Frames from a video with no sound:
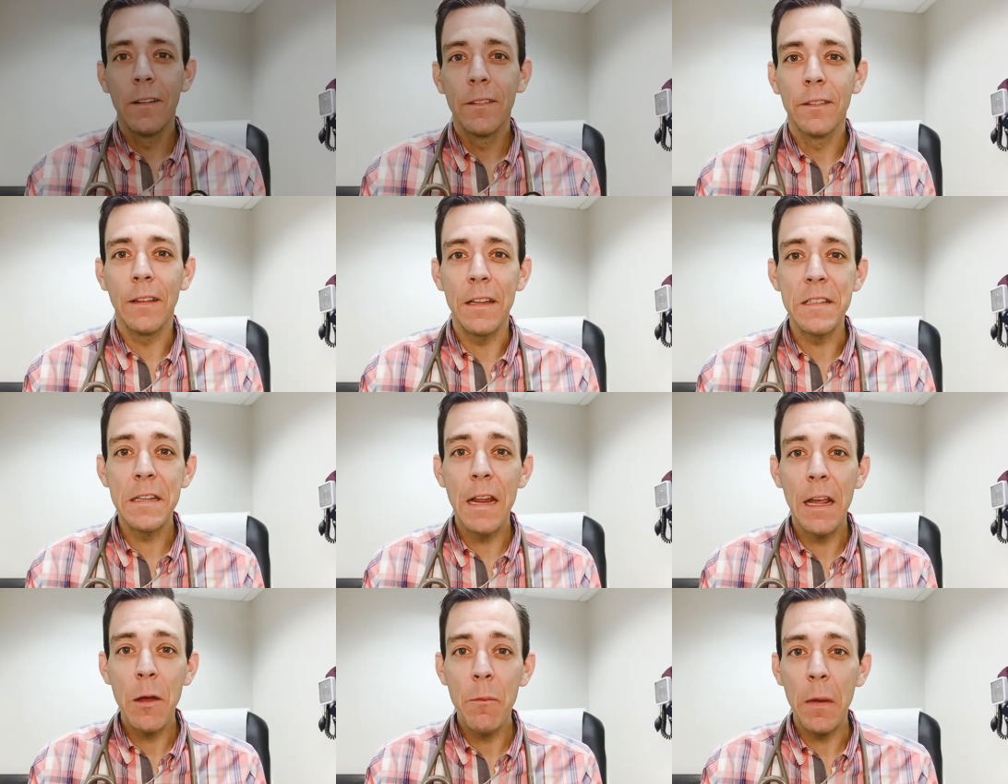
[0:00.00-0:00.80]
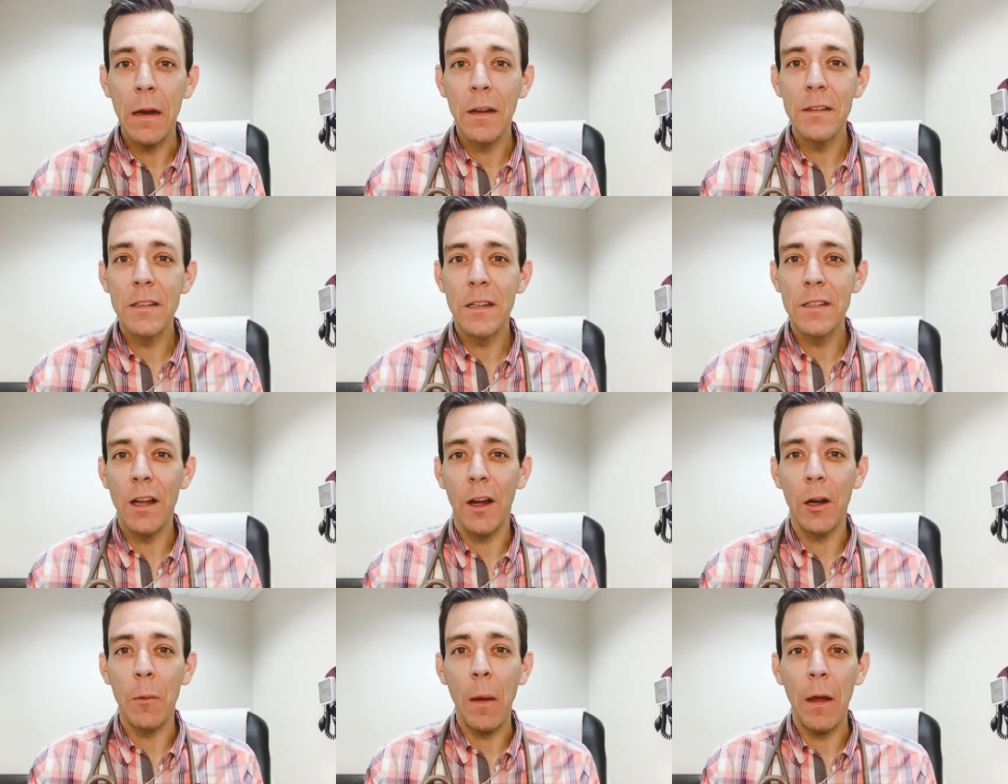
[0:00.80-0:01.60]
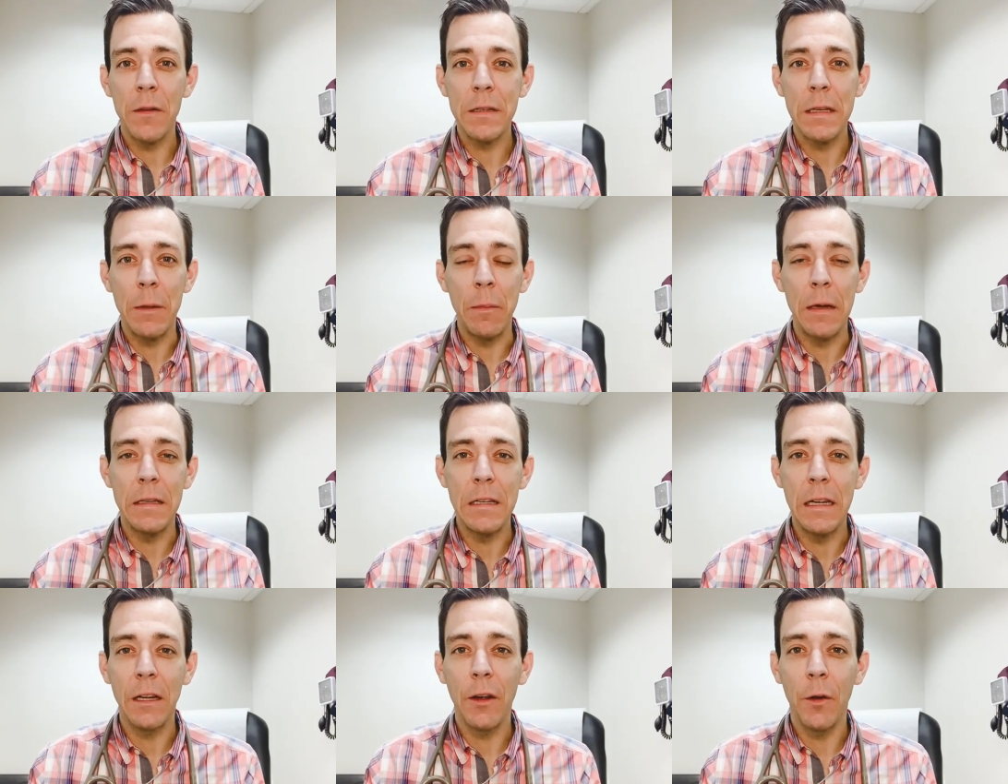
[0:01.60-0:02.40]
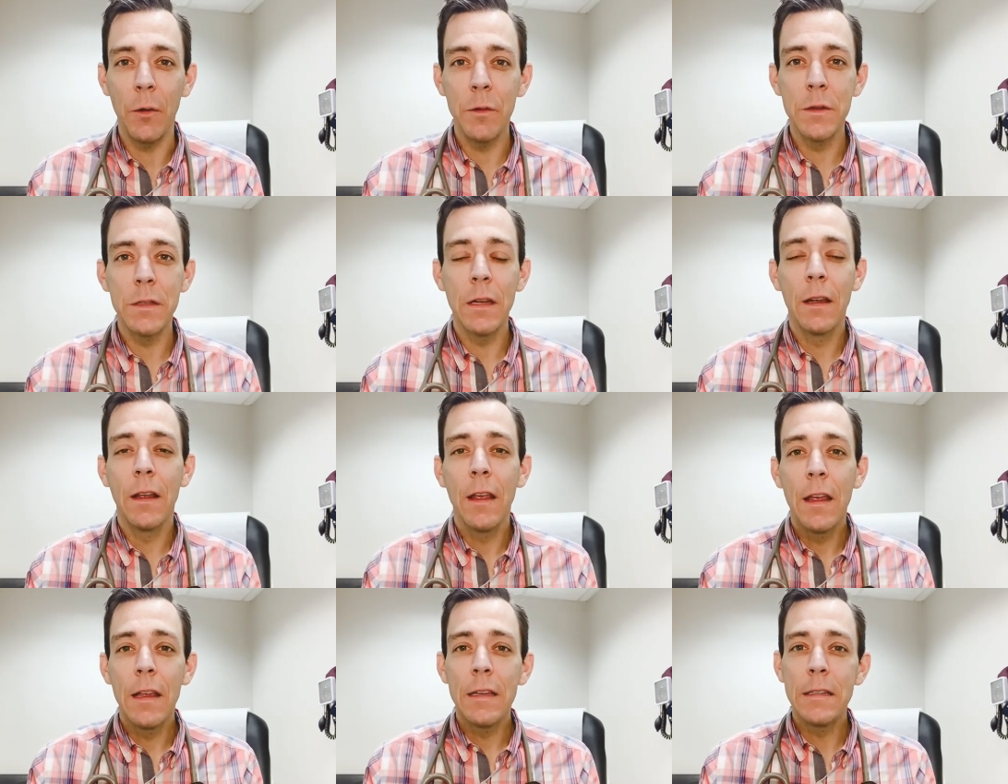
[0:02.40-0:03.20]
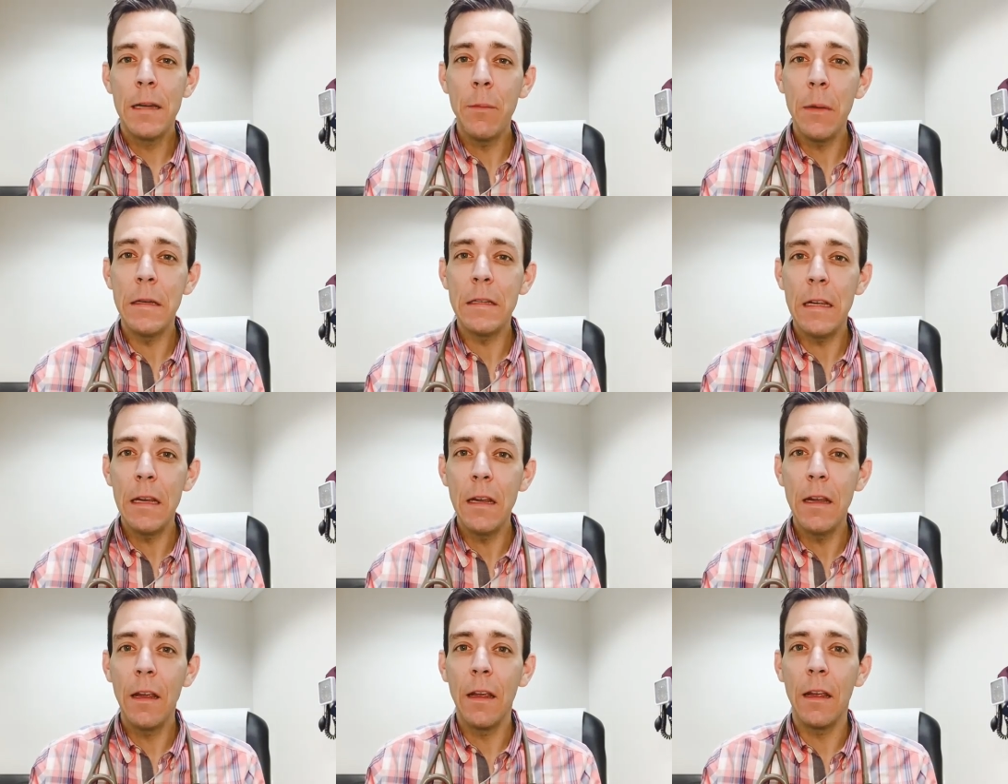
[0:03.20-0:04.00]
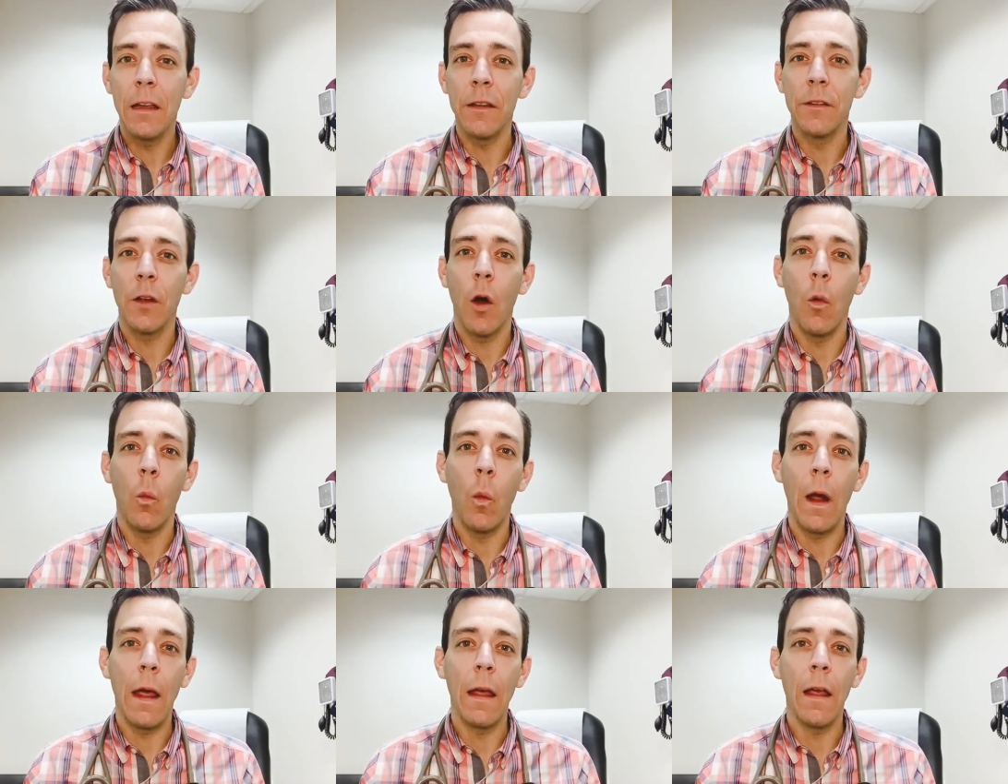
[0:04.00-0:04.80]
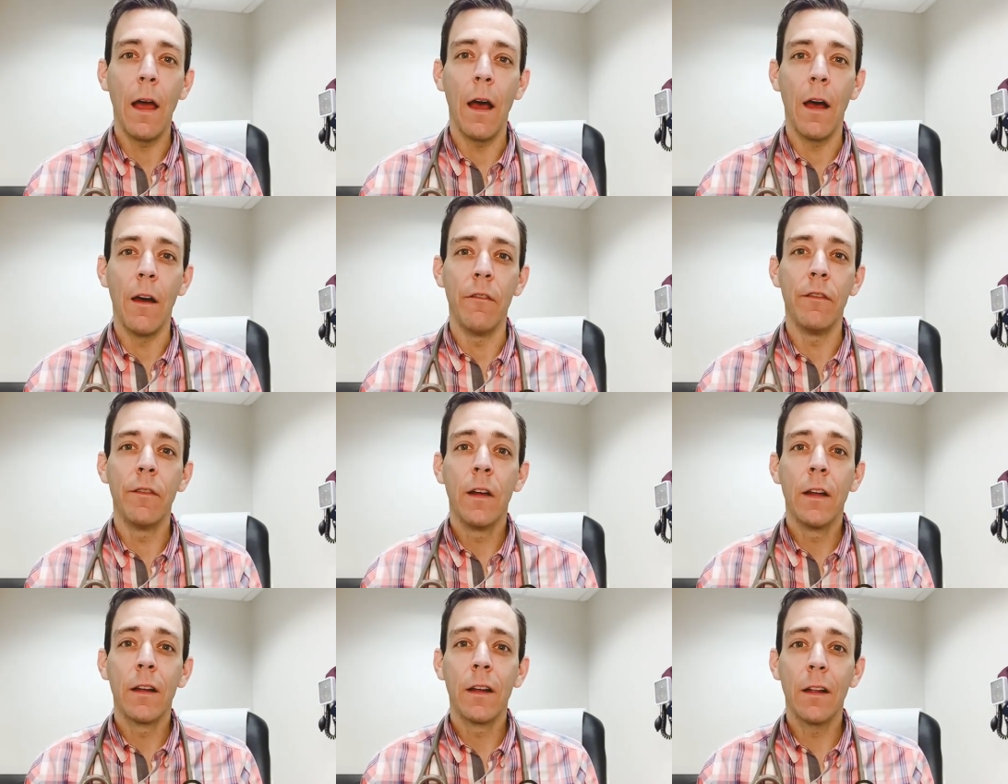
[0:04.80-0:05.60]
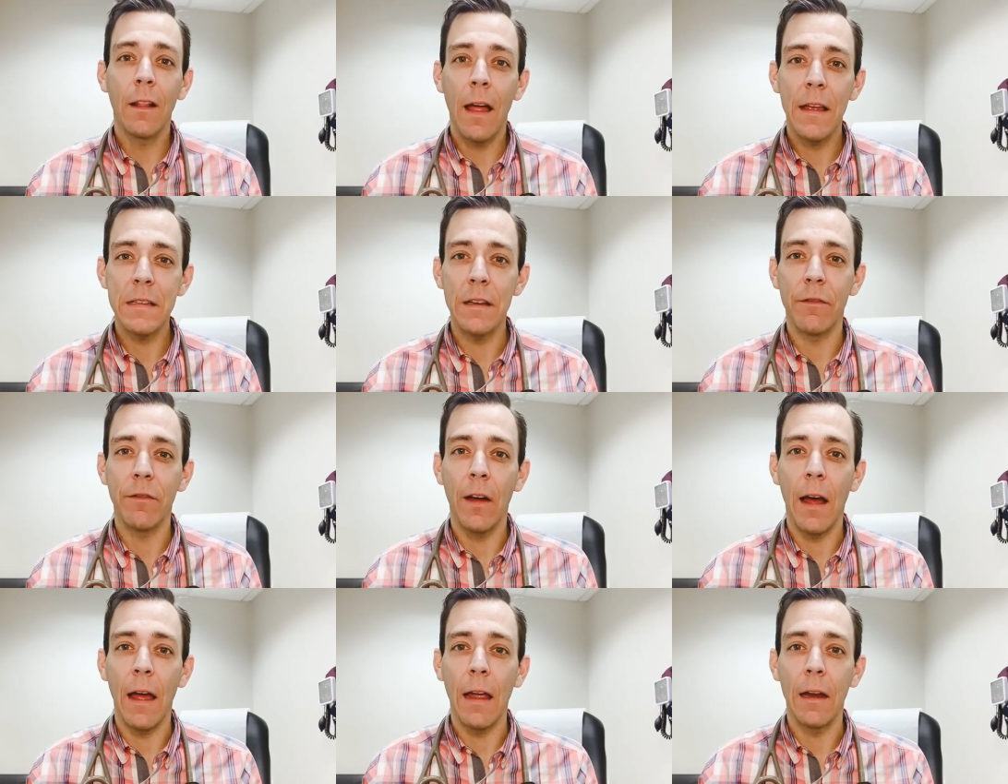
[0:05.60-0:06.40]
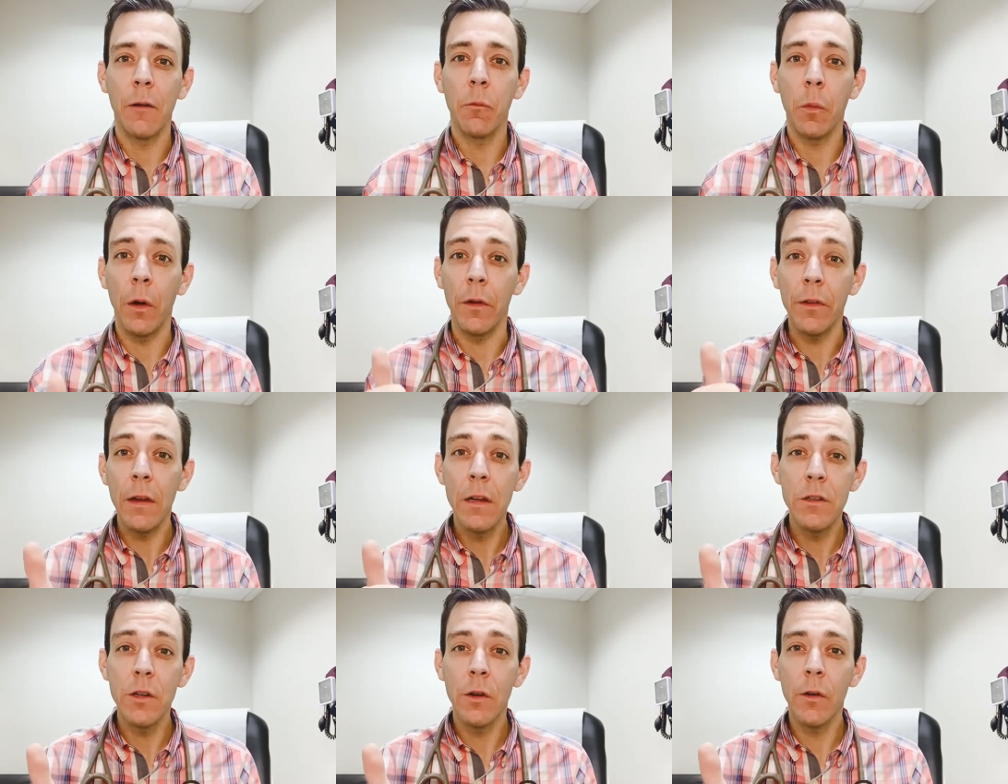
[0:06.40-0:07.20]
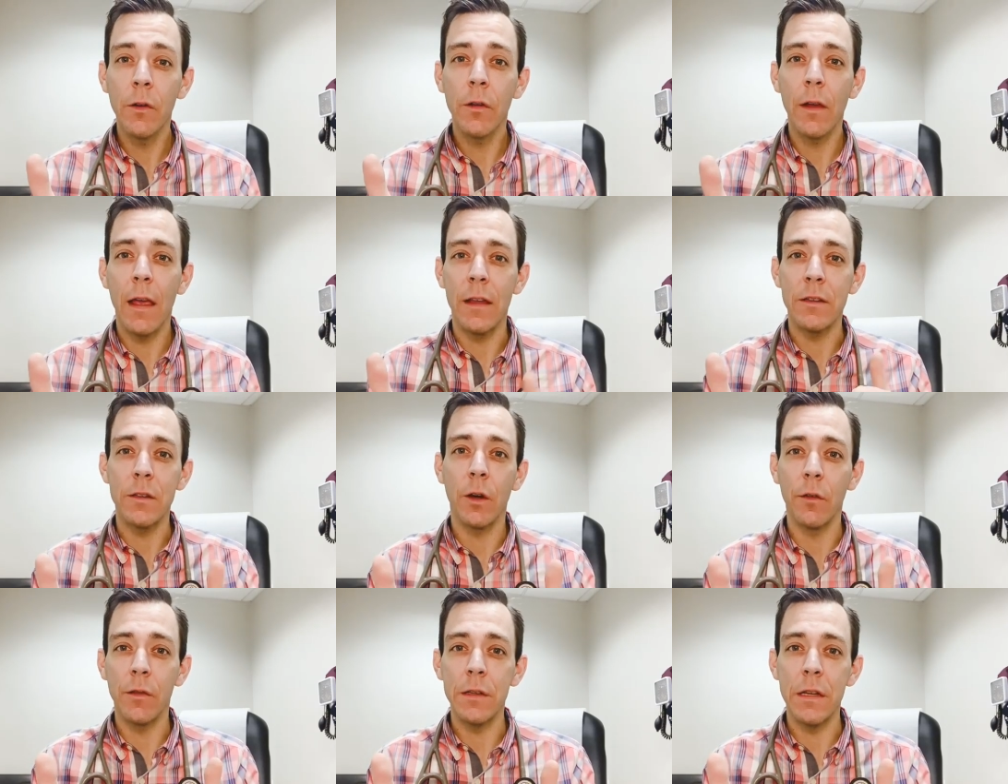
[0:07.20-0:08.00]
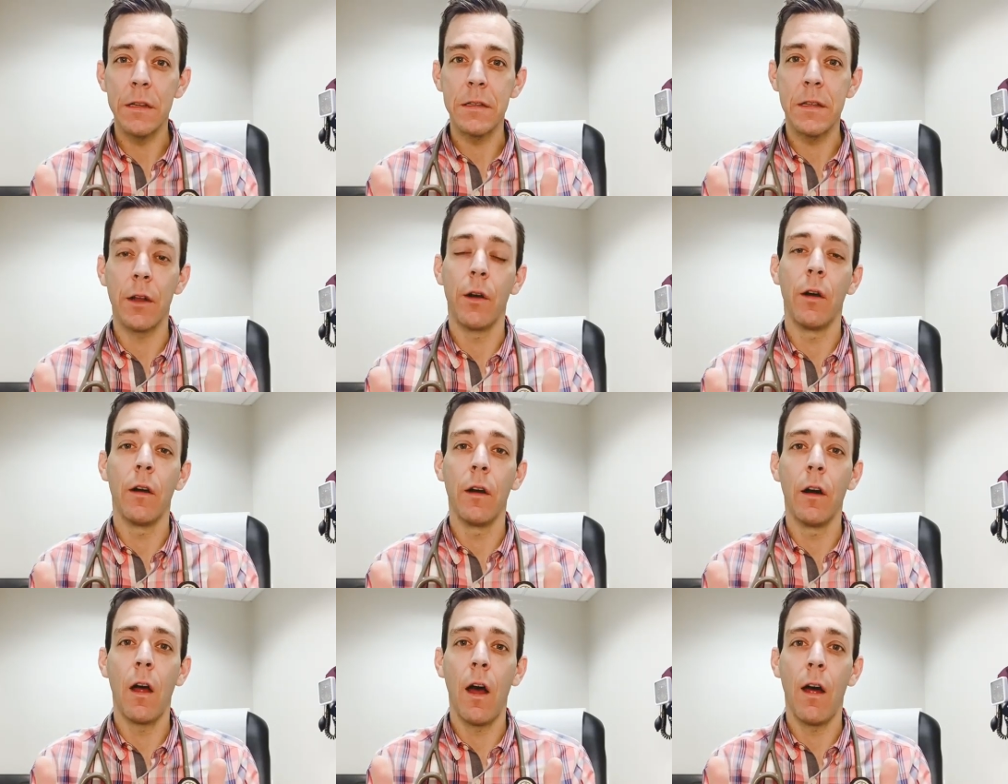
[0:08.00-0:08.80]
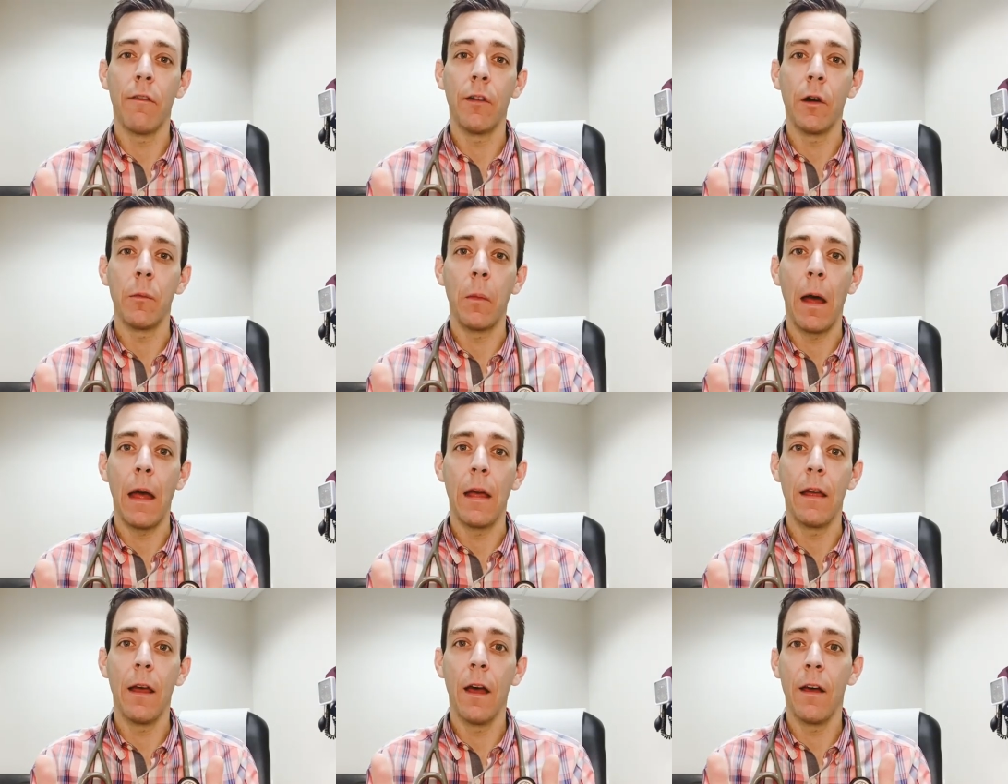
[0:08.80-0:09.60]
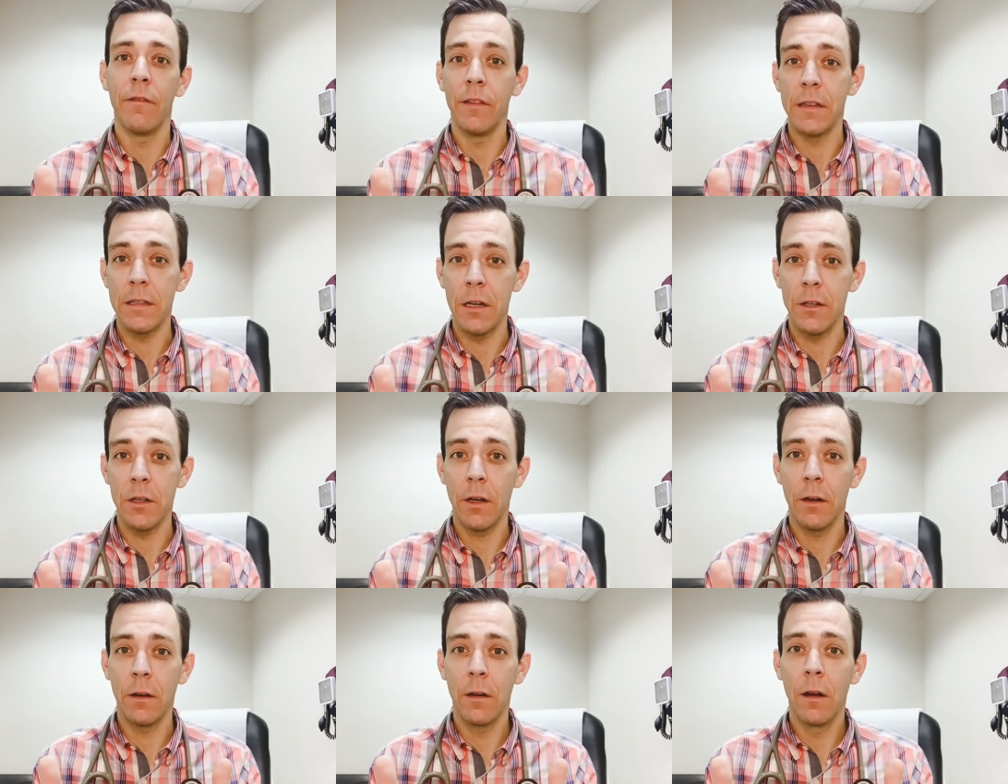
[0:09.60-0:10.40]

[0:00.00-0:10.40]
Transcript: Let's take a minute to talk about CPT codes. CPT is a way of classifying procedures and services that are offered by a physician.